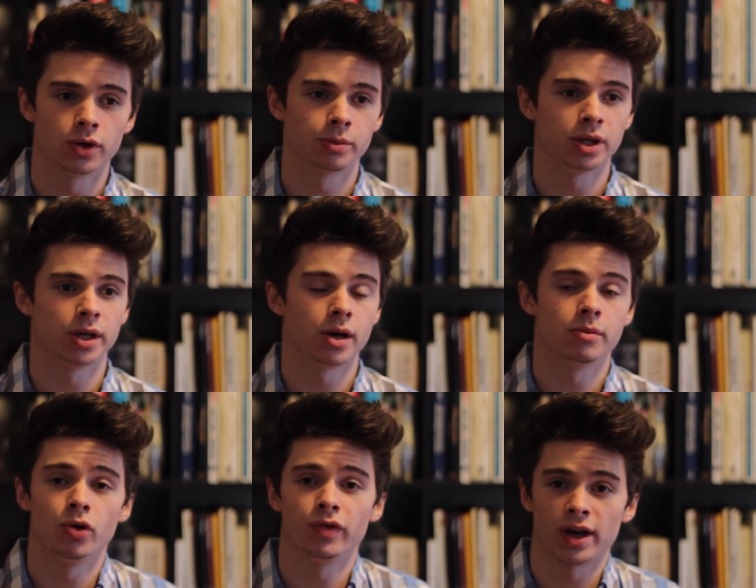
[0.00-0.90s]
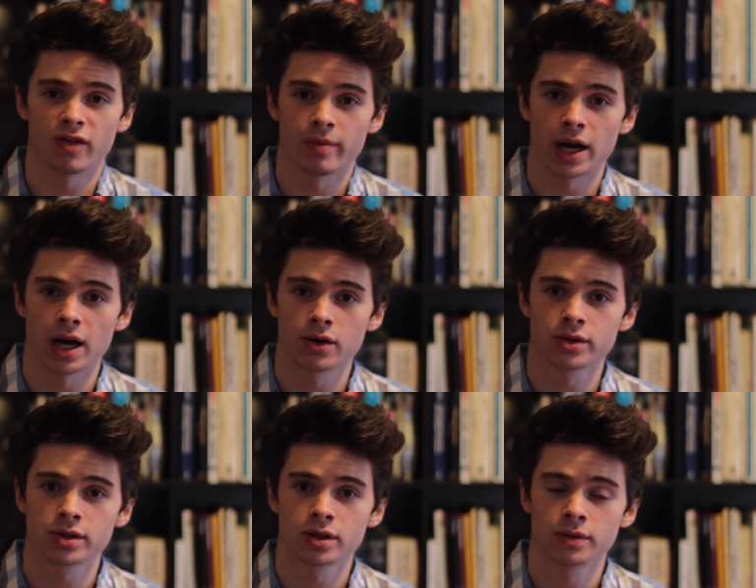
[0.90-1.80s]
with me moving out of my
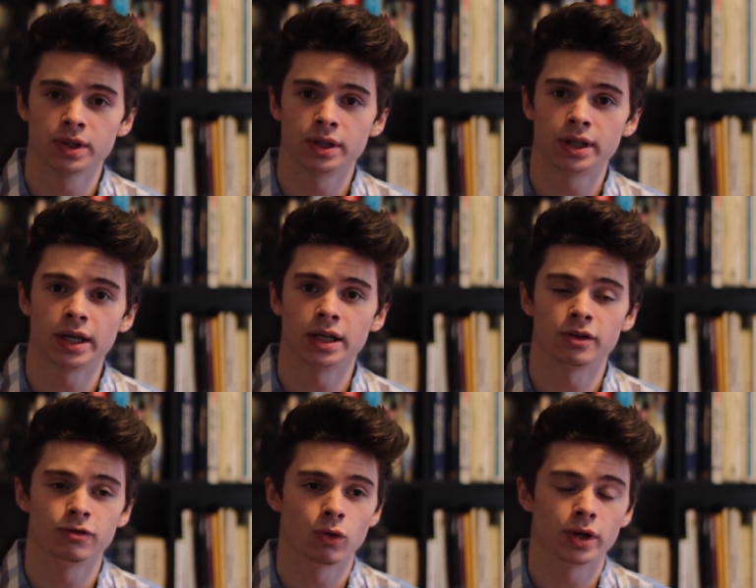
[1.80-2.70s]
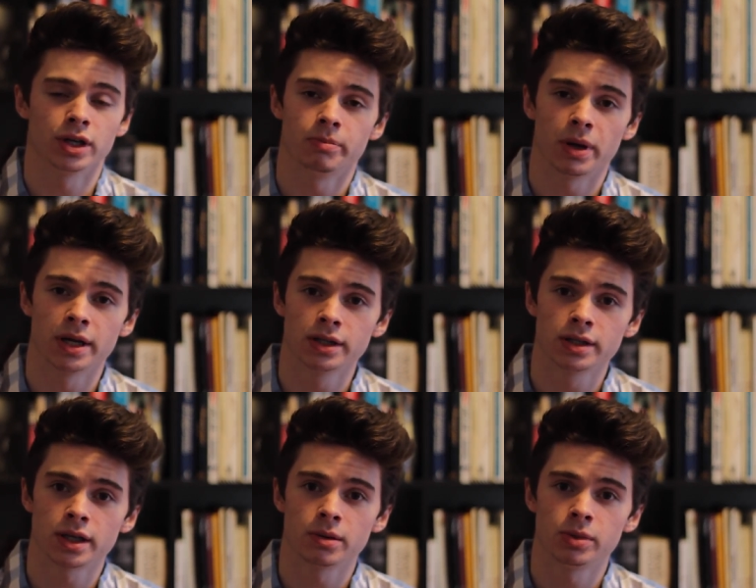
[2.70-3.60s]
house, gaining full
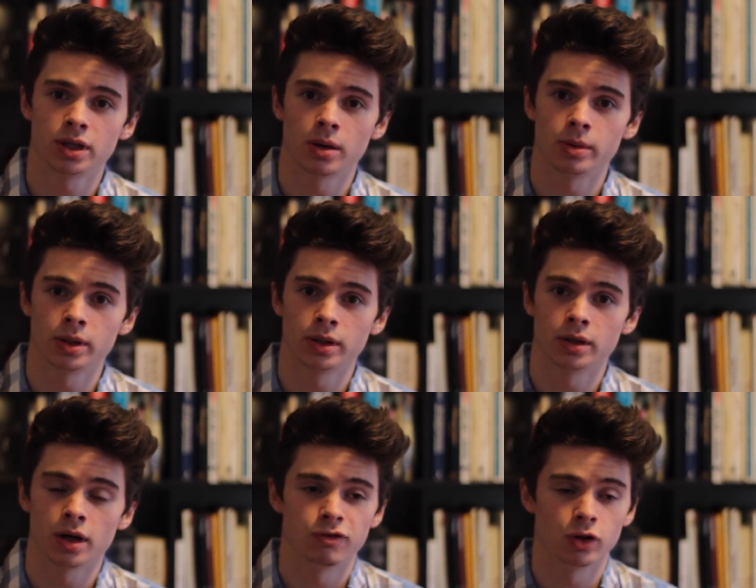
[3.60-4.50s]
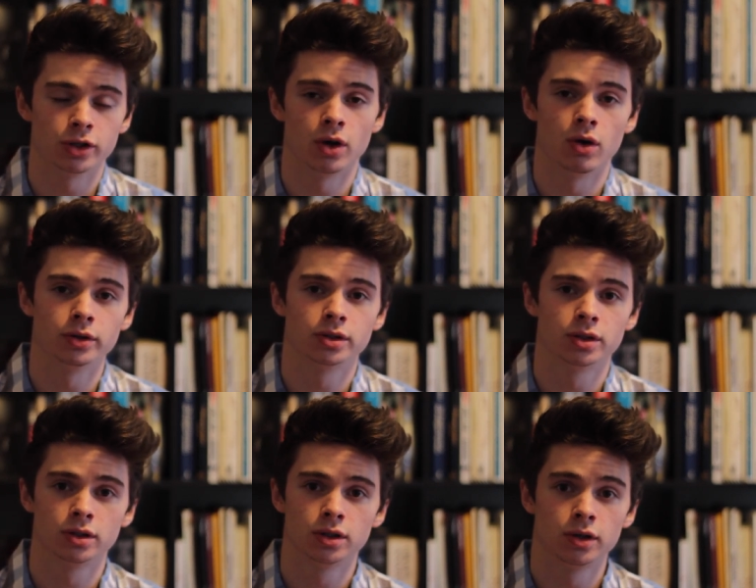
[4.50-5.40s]
independence, and becoming a full adult
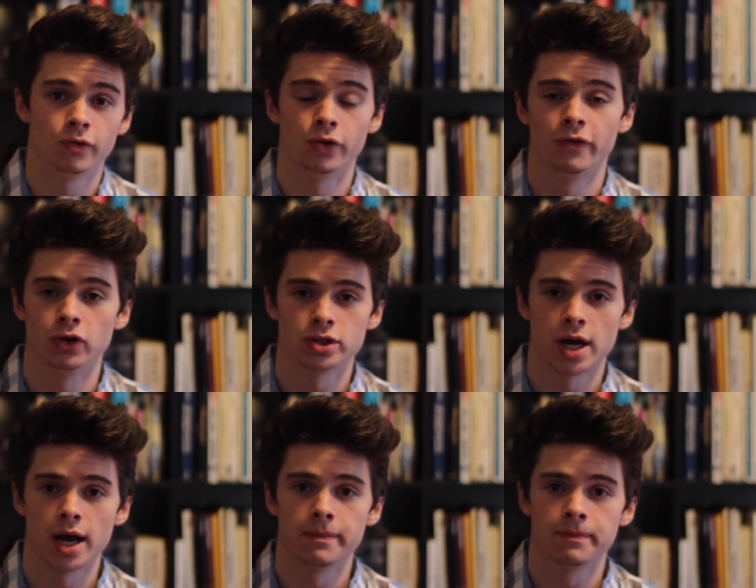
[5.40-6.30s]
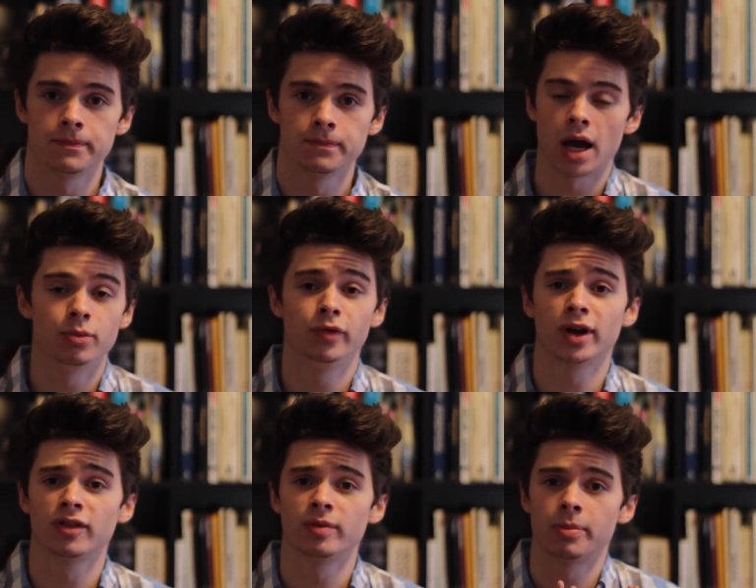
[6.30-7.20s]
for the first time. I'm
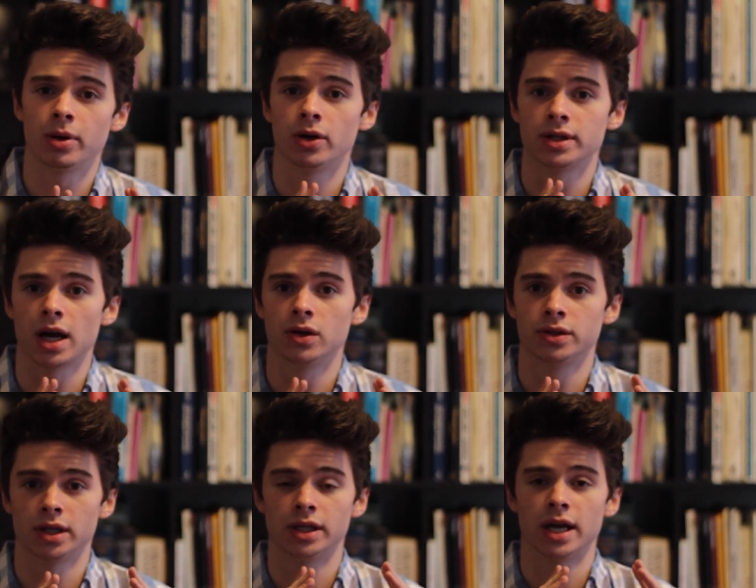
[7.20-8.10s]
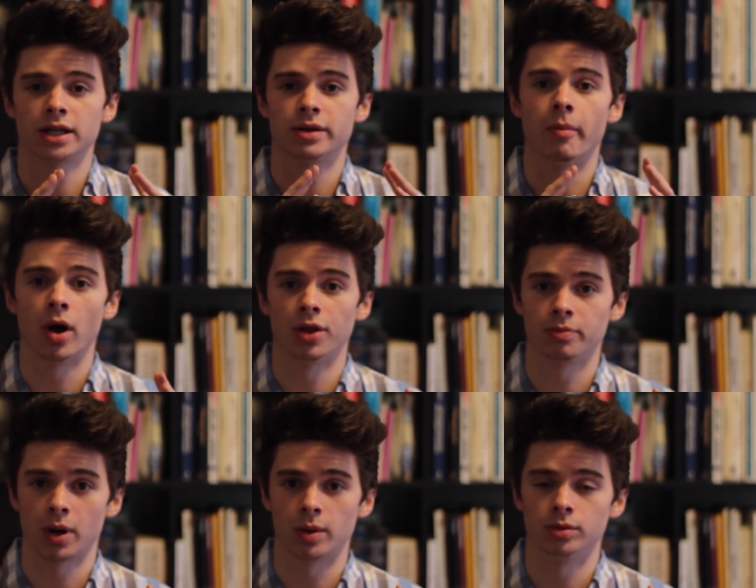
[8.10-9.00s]
moving out of my parents' house in the next
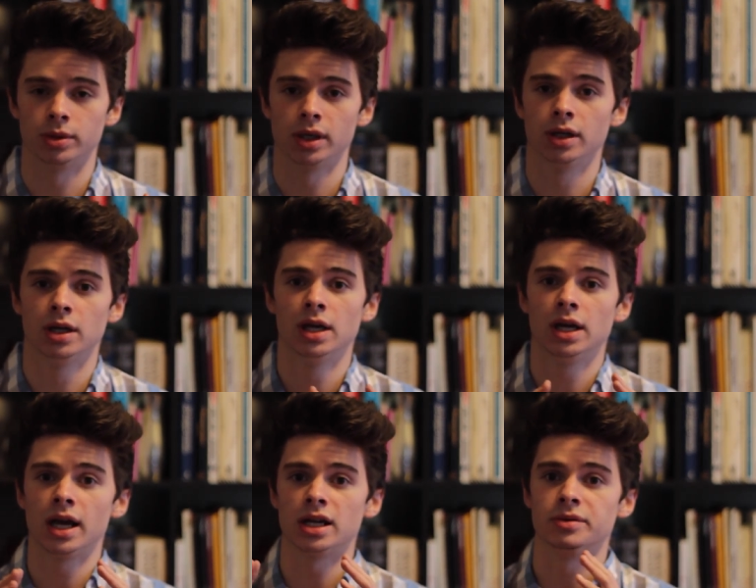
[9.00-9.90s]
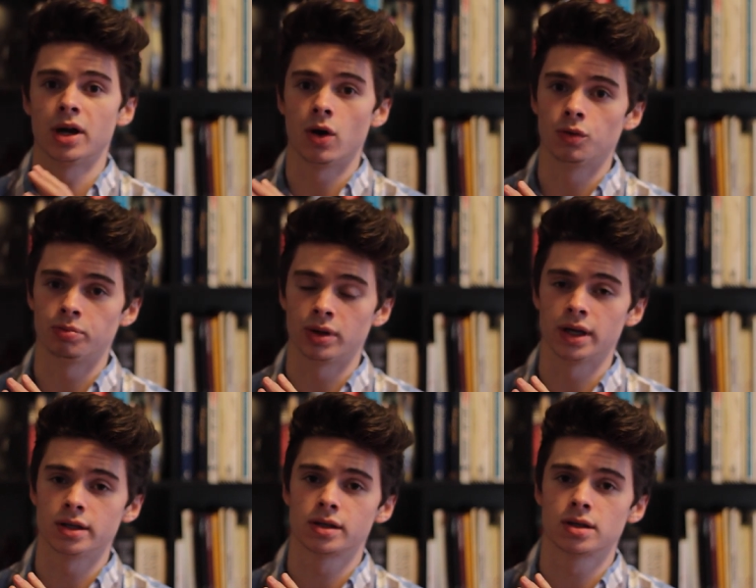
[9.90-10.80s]
month, probably, into my own
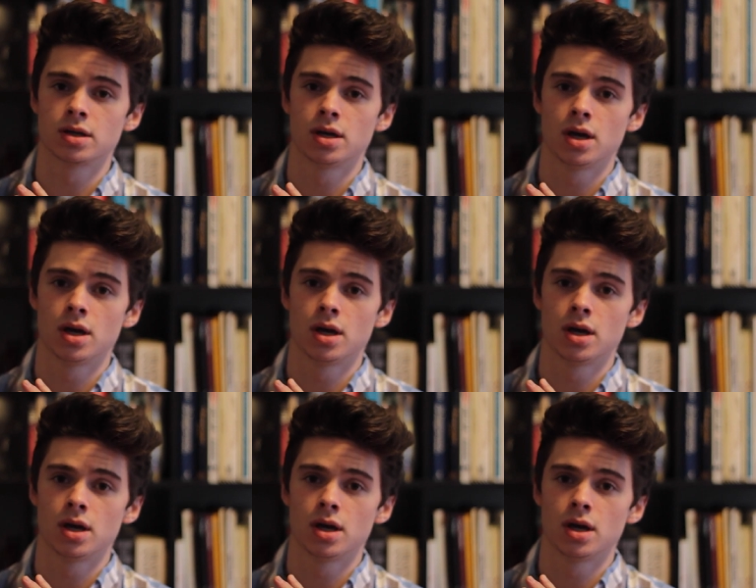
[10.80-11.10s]
place.